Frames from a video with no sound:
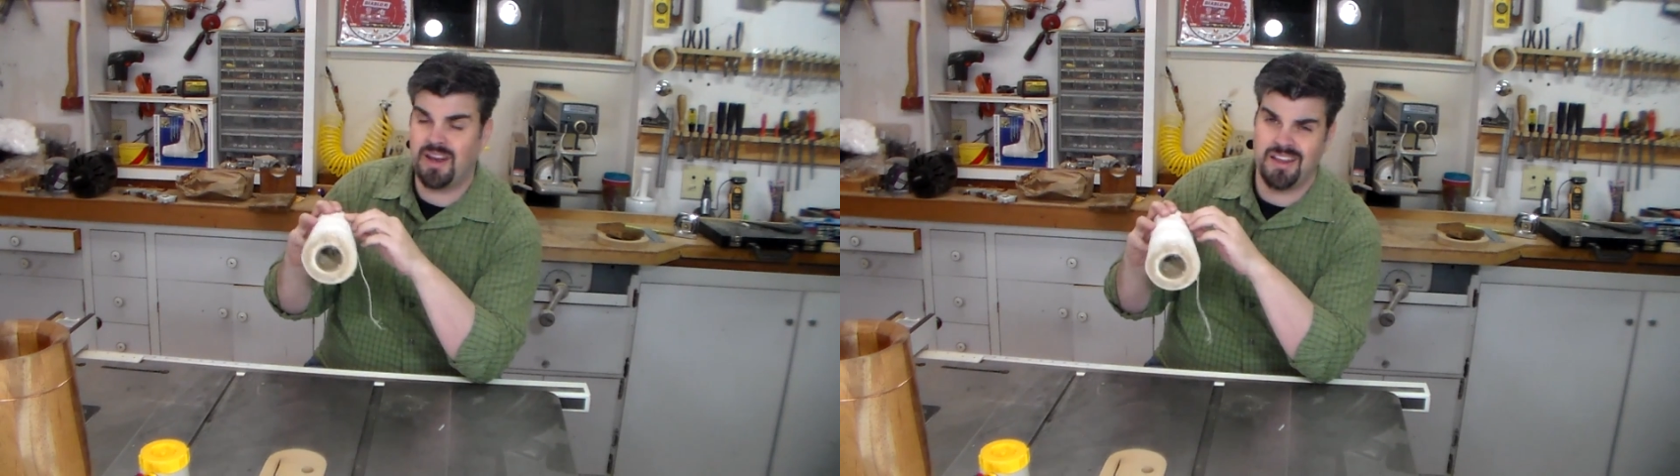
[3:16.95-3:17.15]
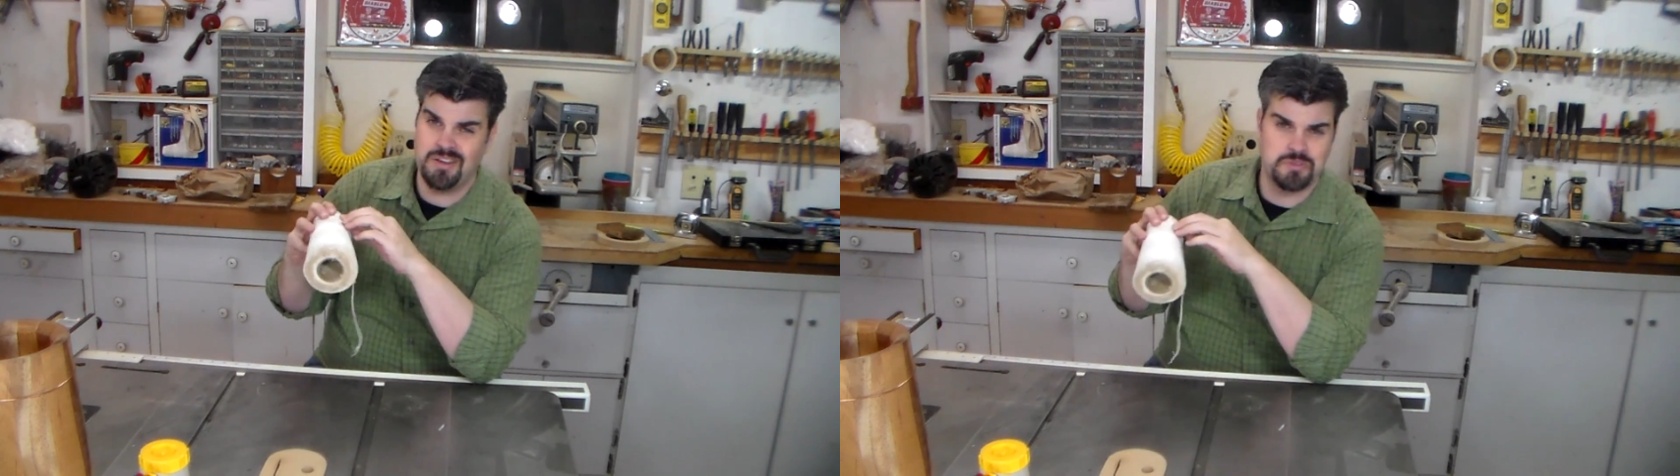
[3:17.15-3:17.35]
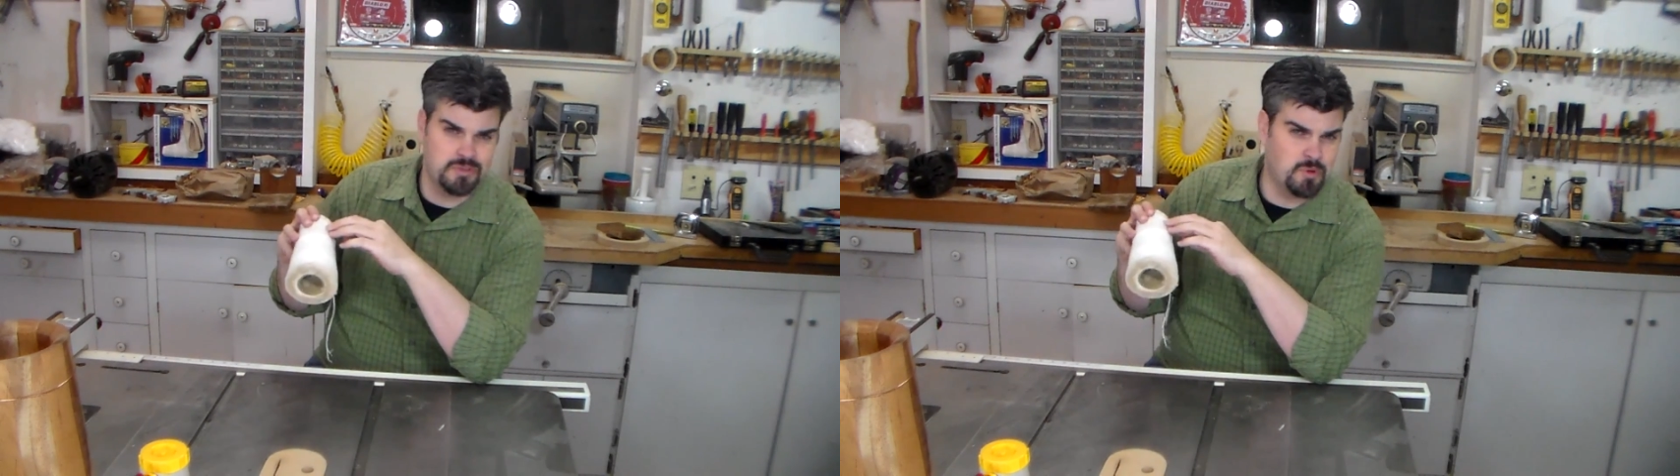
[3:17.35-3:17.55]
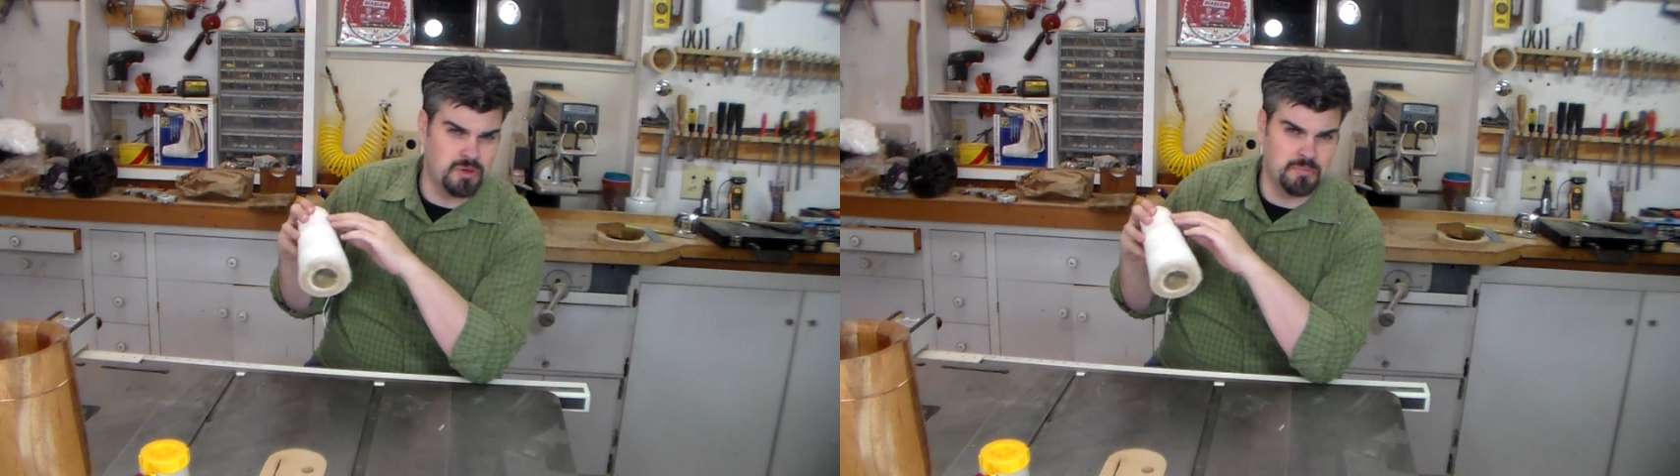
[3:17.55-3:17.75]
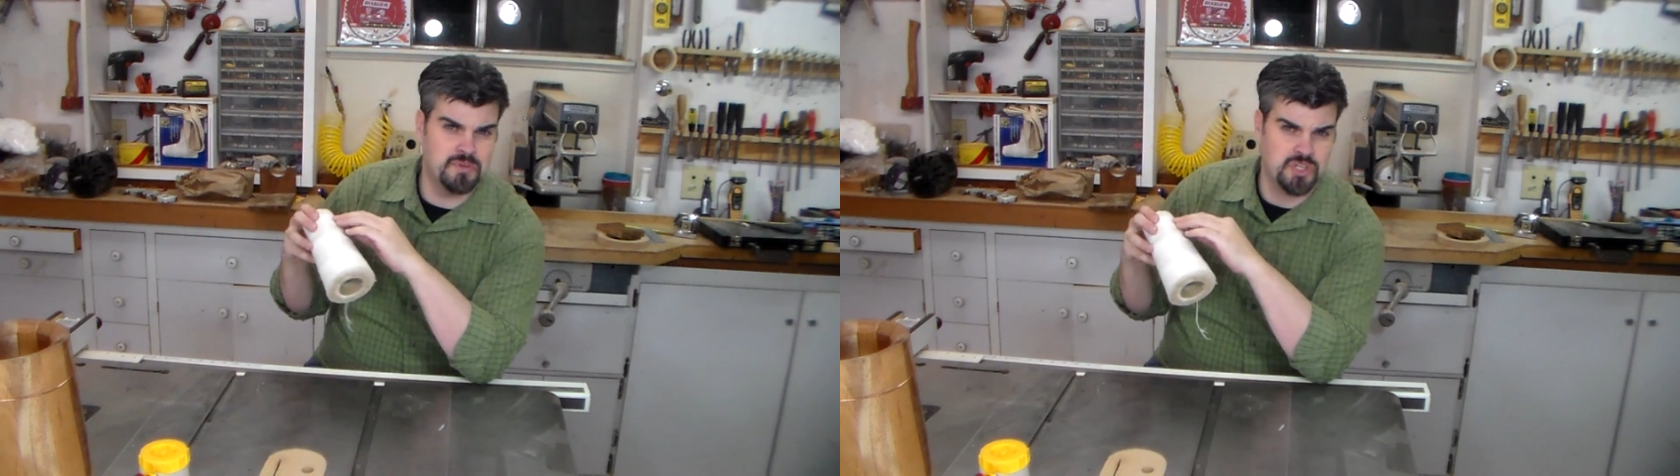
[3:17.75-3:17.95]
And I use this
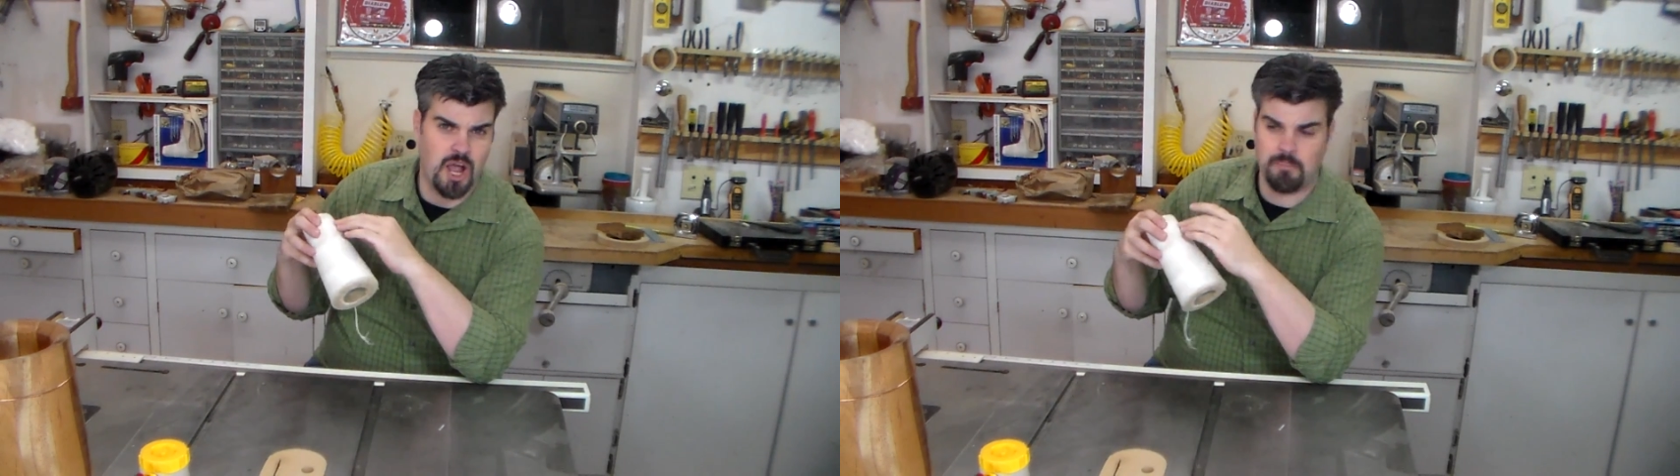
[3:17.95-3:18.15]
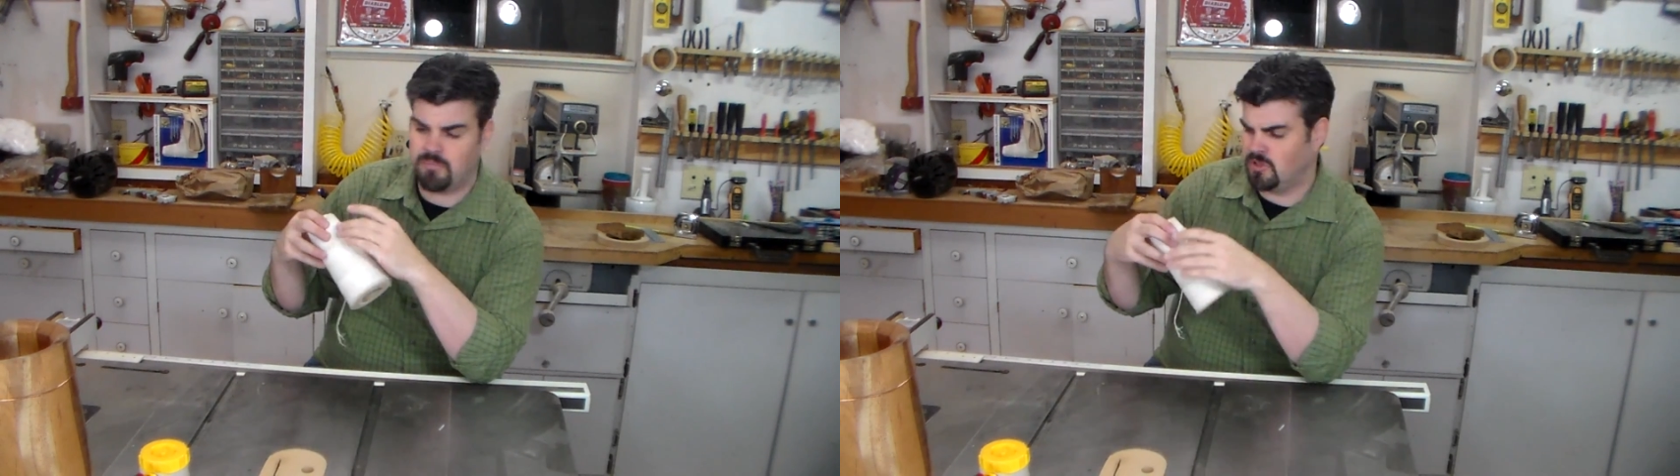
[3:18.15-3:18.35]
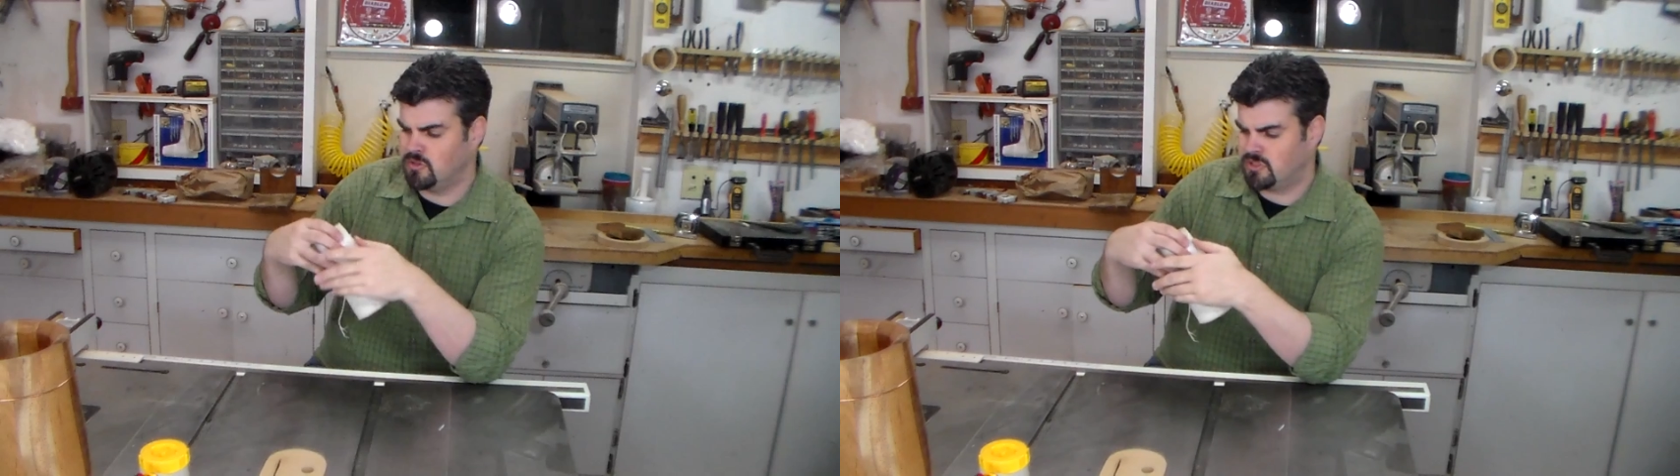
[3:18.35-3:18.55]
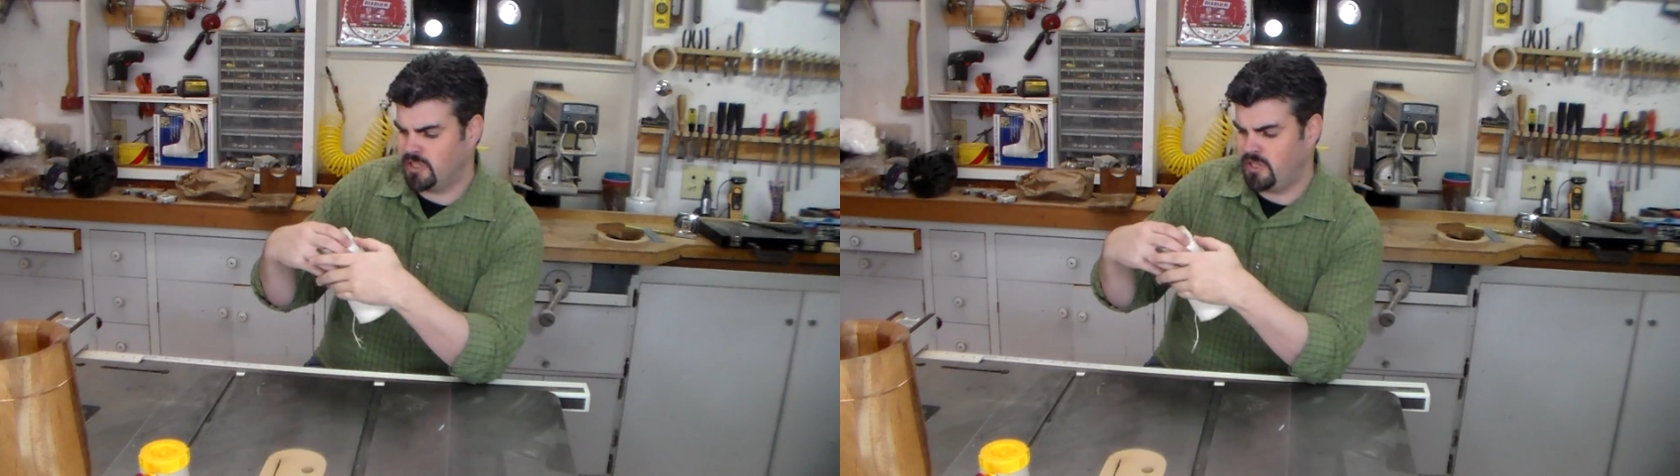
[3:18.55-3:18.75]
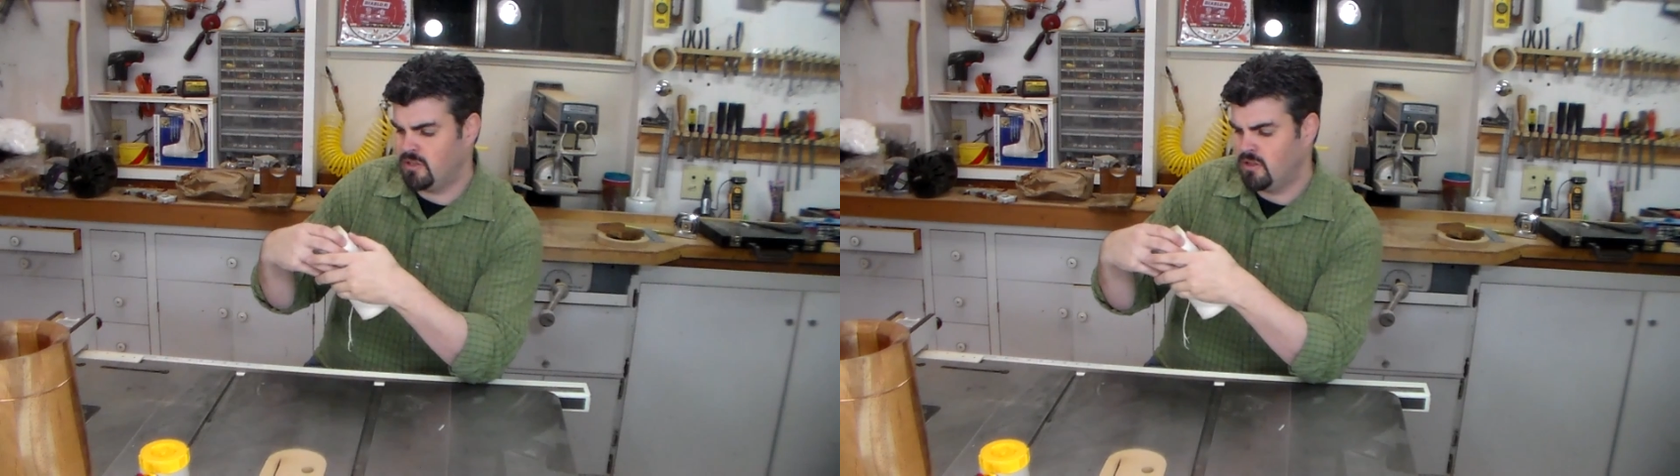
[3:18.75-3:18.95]
word shop
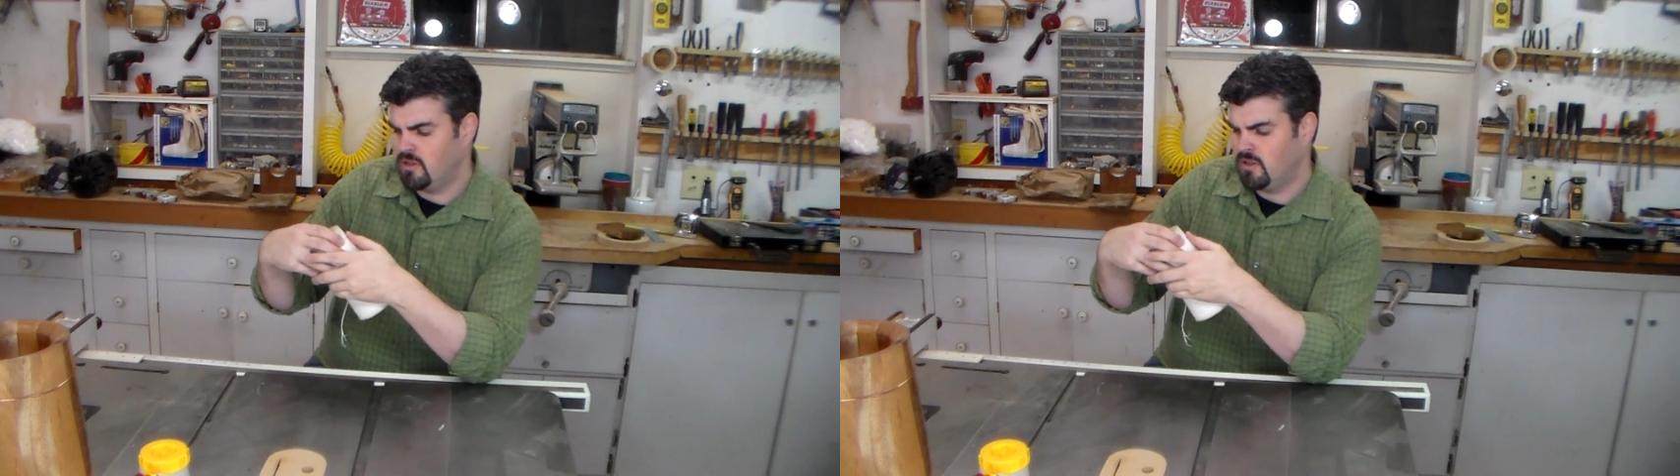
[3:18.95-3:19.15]
loosely.